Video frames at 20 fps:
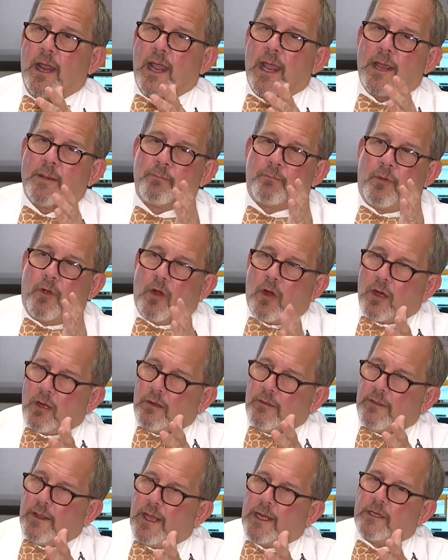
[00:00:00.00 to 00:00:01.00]
and part
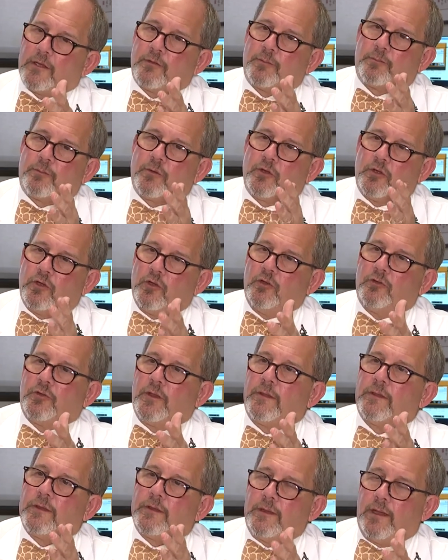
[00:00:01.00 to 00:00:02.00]
of that is producing
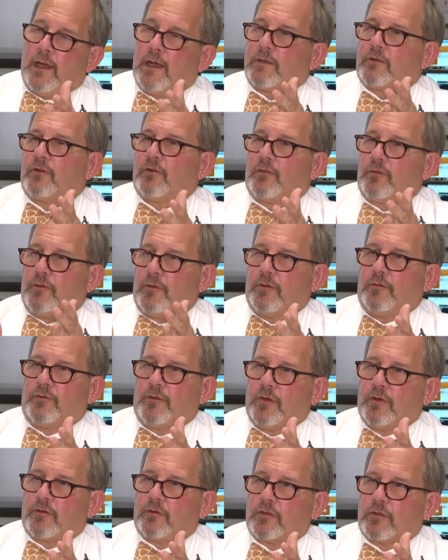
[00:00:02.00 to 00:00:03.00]
the doctors for the
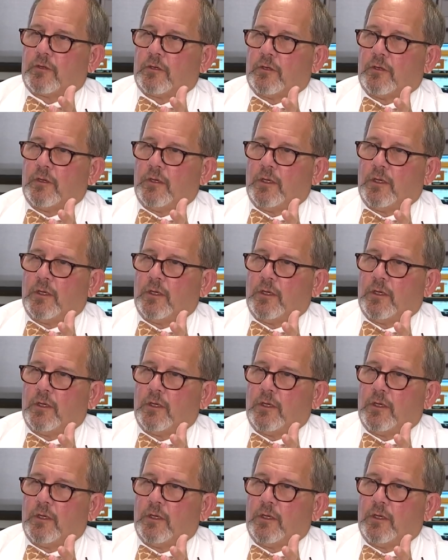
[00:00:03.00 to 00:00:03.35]
future.